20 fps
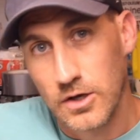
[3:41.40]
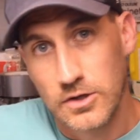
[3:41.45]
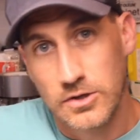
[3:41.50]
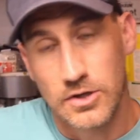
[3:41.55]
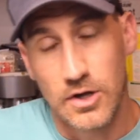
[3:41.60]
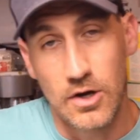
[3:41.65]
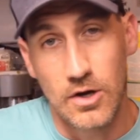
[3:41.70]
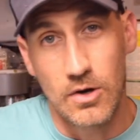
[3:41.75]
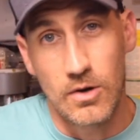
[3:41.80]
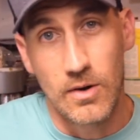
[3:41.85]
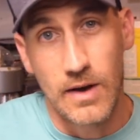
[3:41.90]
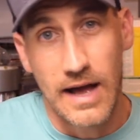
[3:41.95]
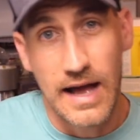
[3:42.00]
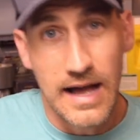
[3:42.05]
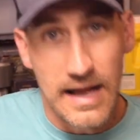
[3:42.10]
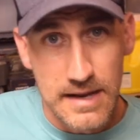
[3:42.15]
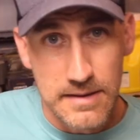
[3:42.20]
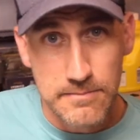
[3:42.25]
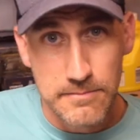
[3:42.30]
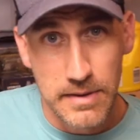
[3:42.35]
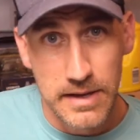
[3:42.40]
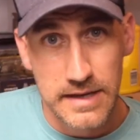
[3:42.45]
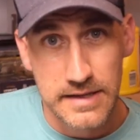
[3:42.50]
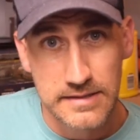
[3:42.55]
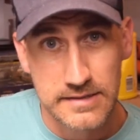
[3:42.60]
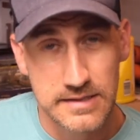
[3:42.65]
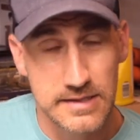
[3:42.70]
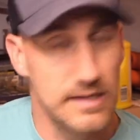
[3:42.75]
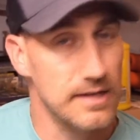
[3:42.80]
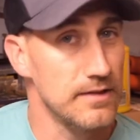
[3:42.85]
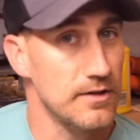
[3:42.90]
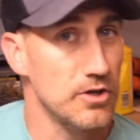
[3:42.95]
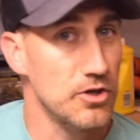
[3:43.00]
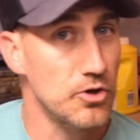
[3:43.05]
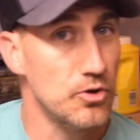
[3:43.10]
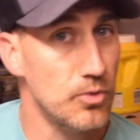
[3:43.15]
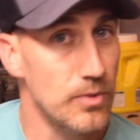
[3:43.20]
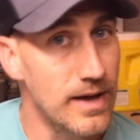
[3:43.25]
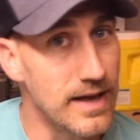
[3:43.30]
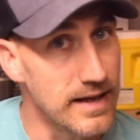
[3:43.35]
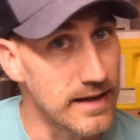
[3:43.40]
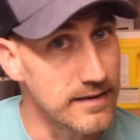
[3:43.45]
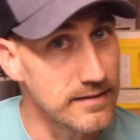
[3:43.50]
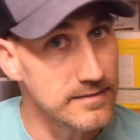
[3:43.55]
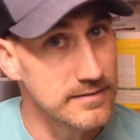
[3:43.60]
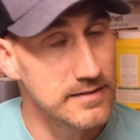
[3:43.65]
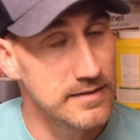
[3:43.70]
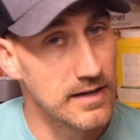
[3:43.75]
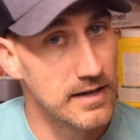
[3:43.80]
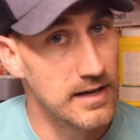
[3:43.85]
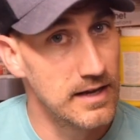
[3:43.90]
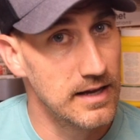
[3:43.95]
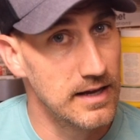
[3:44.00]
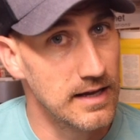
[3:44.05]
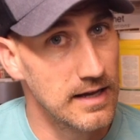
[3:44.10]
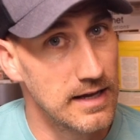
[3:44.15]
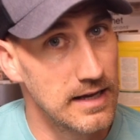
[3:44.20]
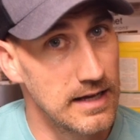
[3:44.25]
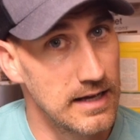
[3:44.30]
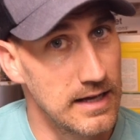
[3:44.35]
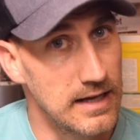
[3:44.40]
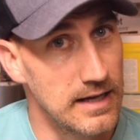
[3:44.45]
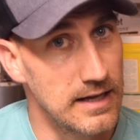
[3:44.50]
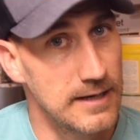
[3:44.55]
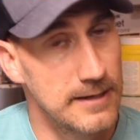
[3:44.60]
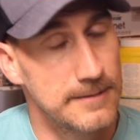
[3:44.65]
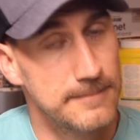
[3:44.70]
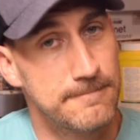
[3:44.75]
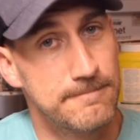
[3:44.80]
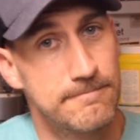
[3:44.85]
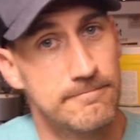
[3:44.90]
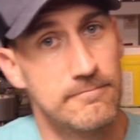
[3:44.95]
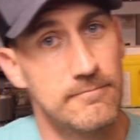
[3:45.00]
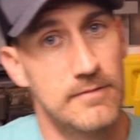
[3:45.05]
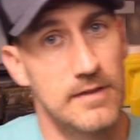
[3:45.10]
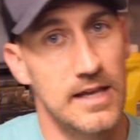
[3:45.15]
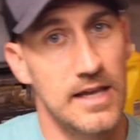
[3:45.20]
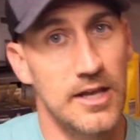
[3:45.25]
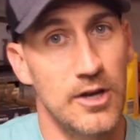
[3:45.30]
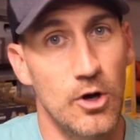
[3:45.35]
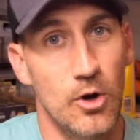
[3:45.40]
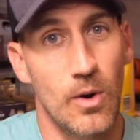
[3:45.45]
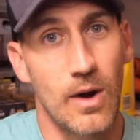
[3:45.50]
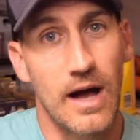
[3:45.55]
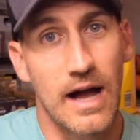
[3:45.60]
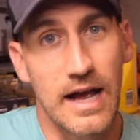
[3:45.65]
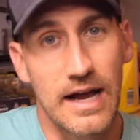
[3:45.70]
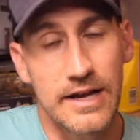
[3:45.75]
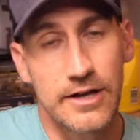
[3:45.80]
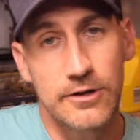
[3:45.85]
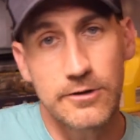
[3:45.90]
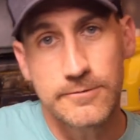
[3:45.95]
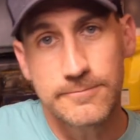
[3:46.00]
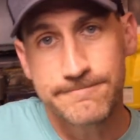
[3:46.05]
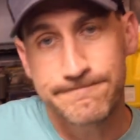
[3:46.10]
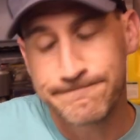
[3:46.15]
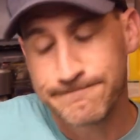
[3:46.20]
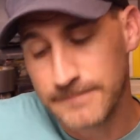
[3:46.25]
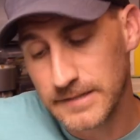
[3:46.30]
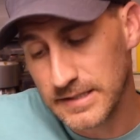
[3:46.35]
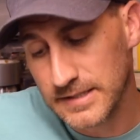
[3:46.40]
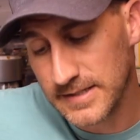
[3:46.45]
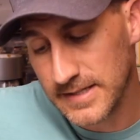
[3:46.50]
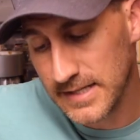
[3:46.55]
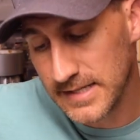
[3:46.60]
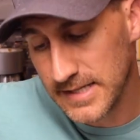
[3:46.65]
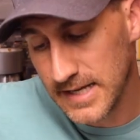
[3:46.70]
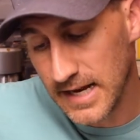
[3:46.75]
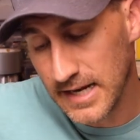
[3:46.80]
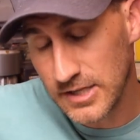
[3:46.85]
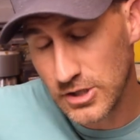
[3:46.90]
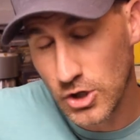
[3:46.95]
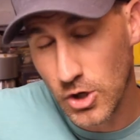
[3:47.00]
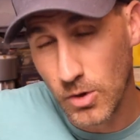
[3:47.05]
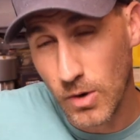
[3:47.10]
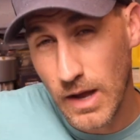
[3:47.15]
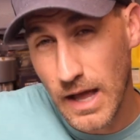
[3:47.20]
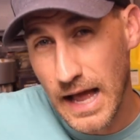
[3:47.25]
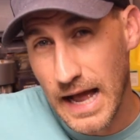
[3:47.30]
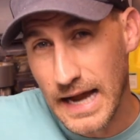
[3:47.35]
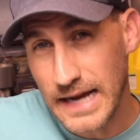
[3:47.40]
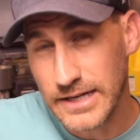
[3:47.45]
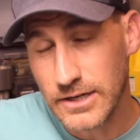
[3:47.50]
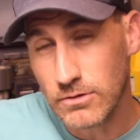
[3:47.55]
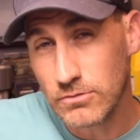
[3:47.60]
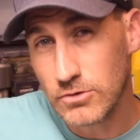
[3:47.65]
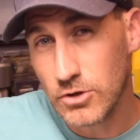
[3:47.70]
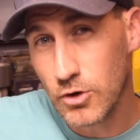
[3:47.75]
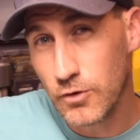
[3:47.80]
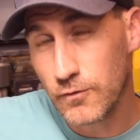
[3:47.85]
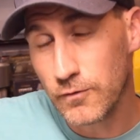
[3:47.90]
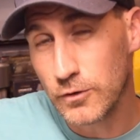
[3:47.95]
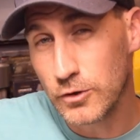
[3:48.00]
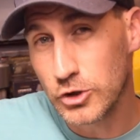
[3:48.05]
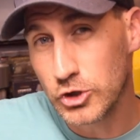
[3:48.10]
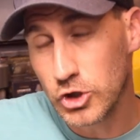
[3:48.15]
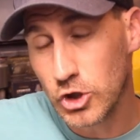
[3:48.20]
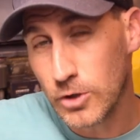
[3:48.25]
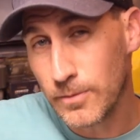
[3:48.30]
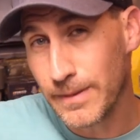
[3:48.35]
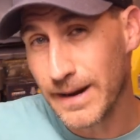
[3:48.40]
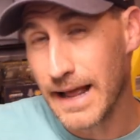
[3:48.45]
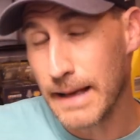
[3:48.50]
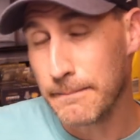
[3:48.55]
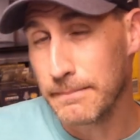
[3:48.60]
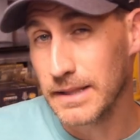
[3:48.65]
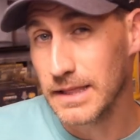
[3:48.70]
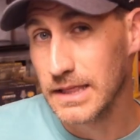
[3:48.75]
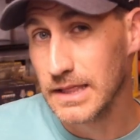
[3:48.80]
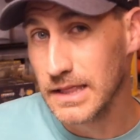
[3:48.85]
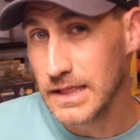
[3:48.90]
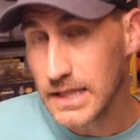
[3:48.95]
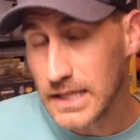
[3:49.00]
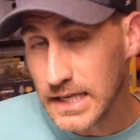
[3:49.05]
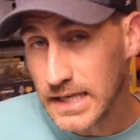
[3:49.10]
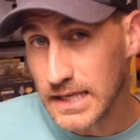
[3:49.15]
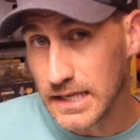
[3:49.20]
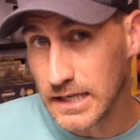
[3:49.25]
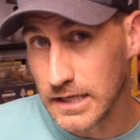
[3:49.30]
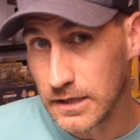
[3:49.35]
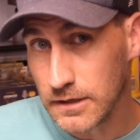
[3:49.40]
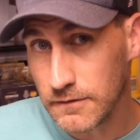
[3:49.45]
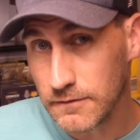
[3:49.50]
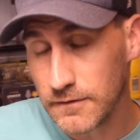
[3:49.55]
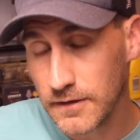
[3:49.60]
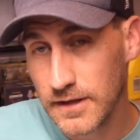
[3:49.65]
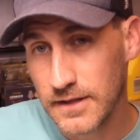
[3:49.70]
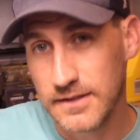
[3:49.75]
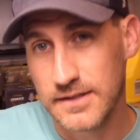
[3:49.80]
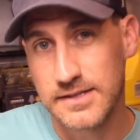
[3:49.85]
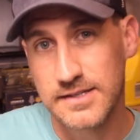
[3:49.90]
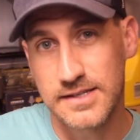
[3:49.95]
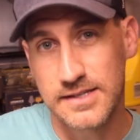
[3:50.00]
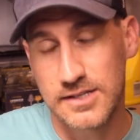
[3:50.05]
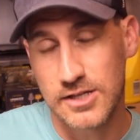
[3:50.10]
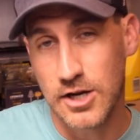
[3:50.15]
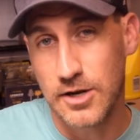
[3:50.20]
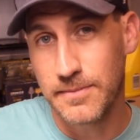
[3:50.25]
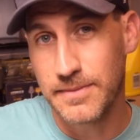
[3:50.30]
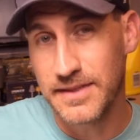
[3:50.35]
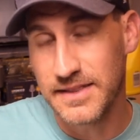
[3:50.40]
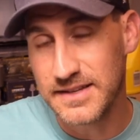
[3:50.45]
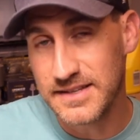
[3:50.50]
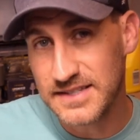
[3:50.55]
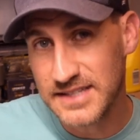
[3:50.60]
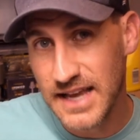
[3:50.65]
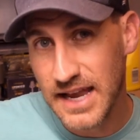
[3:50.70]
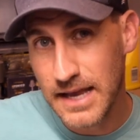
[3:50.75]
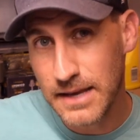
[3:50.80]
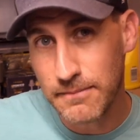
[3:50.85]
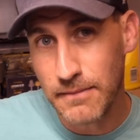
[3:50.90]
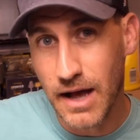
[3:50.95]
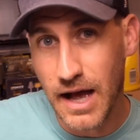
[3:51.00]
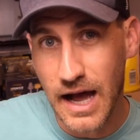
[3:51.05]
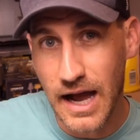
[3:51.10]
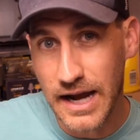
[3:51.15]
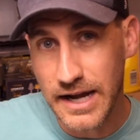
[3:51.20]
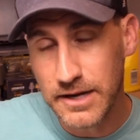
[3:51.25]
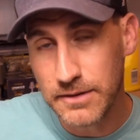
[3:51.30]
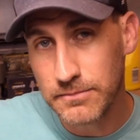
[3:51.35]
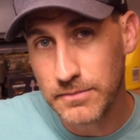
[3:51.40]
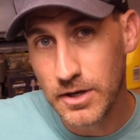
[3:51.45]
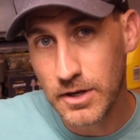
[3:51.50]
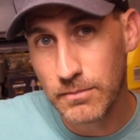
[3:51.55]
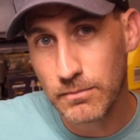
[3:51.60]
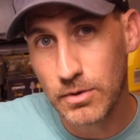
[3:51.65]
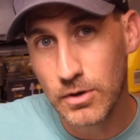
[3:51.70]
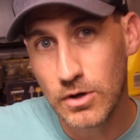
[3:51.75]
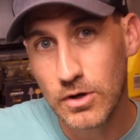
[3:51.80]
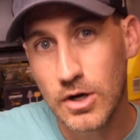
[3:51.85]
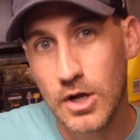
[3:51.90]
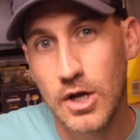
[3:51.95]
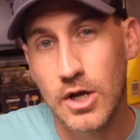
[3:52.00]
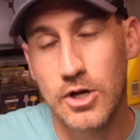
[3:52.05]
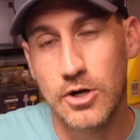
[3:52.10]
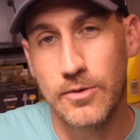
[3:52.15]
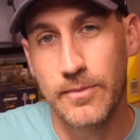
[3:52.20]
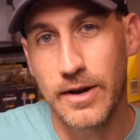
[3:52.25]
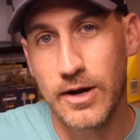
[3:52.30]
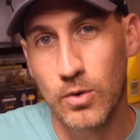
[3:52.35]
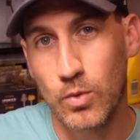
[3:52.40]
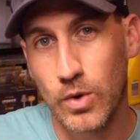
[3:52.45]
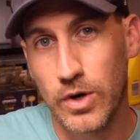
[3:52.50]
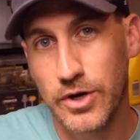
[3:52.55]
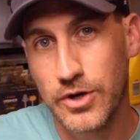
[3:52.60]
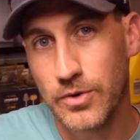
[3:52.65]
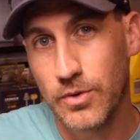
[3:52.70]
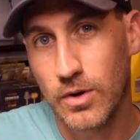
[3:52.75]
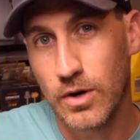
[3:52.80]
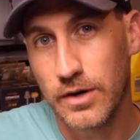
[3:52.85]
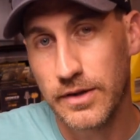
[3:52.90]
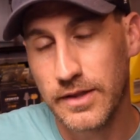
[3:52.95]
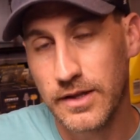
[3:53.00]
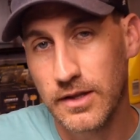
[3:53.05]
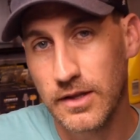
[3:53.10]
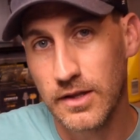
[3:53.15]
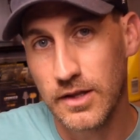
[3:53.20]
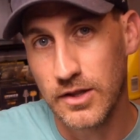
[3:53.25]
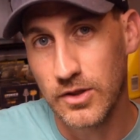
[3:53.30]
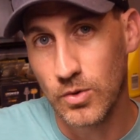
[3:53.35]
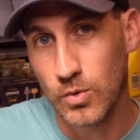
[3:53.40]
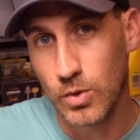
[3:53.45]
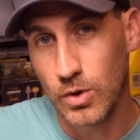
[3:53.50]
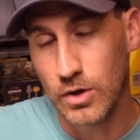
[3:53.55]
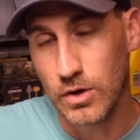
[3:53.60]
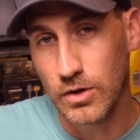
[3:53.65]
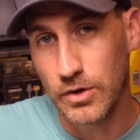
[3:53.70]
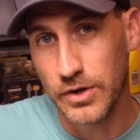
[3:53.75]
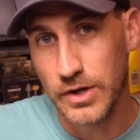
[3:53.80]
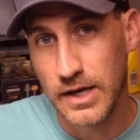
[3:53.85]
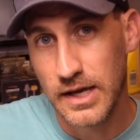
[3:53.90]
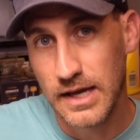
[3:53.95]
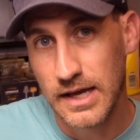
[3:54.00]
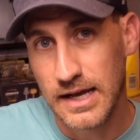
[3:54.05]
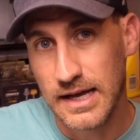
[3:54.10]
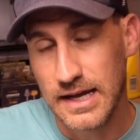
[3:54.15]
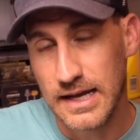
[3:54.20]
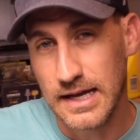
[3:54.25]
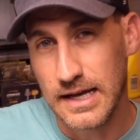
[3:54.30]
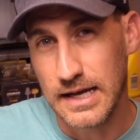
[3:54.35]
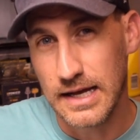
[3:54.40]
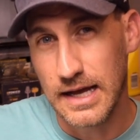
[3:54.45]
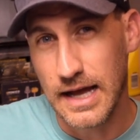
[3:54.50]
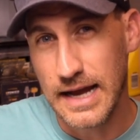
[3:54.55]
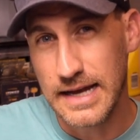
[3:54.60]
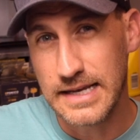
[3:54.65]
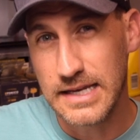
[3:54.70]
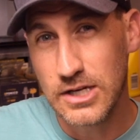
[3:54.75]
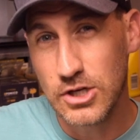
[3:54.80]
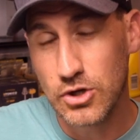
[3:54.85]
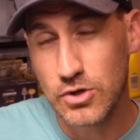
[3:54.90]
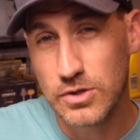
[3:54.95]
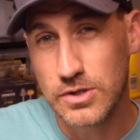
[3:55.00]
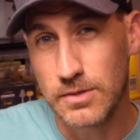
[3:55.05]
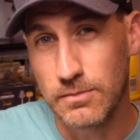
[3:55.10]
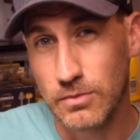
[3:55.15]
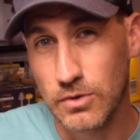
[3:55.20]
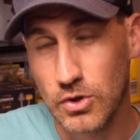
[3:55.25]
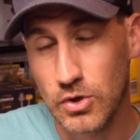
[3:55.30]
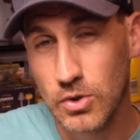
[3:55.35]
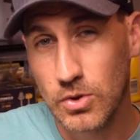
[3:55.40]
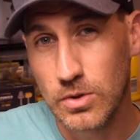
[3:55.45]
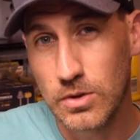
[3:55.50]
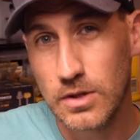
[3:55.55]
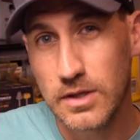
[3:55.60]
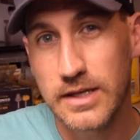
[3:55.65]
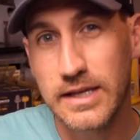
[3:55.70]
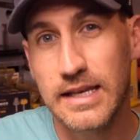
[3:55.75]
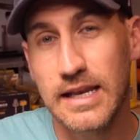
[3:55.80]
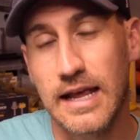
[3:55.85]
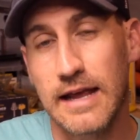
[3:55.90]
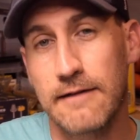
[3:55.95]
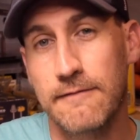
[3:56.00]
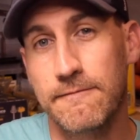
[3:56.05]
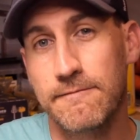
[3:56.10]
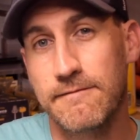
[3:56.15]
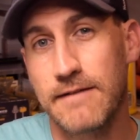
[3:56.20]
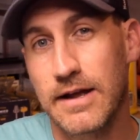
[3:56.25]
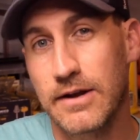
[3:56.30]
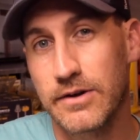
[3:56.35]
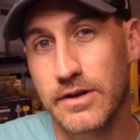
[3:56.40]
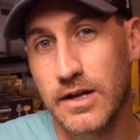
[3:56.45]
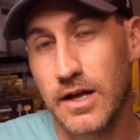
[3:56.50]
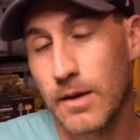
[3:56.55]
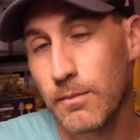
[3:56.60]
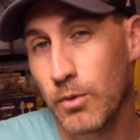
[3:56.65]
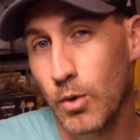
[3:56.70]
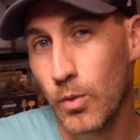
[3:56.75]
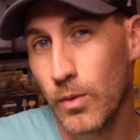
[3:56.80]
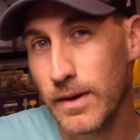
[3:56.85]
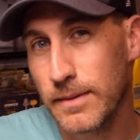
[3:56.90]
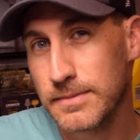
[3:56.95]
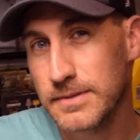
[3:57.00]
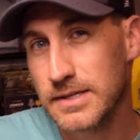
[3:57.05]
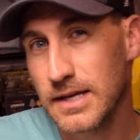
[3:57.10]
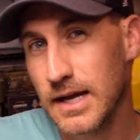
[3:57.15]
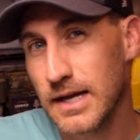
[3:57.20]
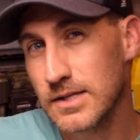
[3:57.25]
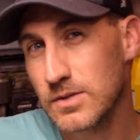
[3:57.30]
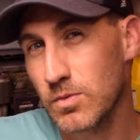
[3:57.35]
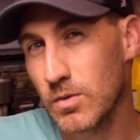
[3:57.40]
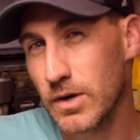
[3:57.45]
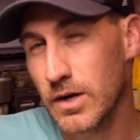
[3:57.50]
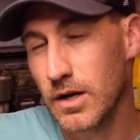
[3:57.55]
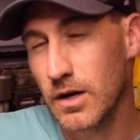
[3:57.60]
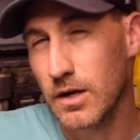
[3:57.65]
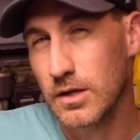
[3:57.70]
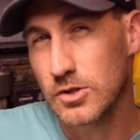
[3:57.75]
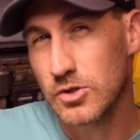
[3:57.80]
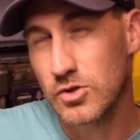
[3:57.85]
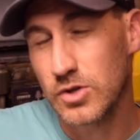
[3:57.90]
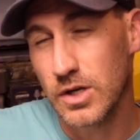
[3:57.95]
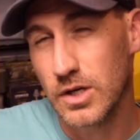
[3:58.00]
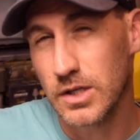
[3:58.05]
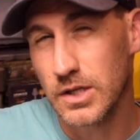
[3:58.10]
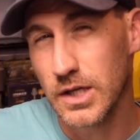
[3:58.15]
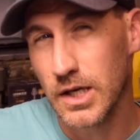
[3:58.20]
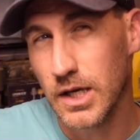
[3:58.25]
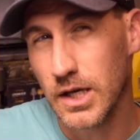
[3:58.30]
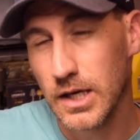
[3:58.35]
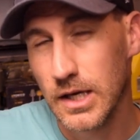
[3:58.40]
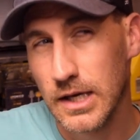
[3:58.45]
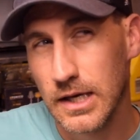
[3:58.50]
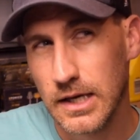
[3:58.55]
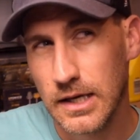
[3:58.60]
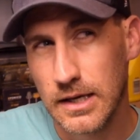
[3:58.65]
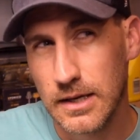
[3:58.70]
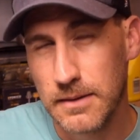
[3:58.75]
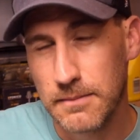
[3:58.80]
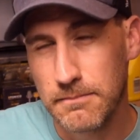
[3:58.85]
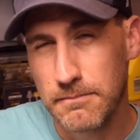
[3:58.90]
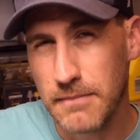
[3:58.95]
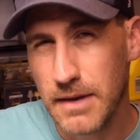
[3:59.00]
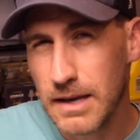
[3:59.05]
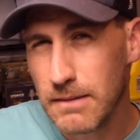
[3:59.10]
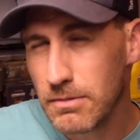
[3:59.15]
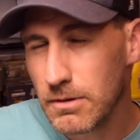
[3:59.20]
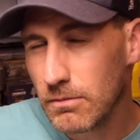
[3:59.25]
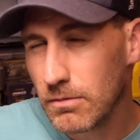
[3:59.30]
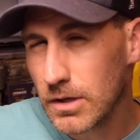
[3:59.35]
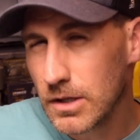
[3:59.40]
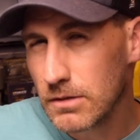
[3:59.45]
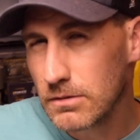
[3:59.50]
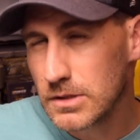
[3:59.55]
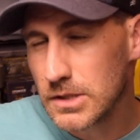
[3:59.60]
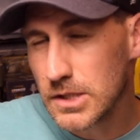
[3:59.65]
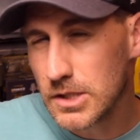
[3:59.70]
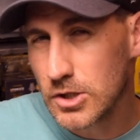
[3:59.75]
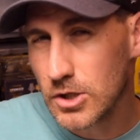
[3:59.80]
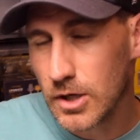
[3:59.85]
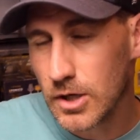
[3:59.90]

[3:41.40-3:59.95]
So I'm based in the US, uh, in Ohio, Cincinnati. So I don't know for sure, but I believe this is going to be the same item number no matter where you are in the in the world. Uh, I did do some googling and found a couple websites, one in Australia, maybe one that was in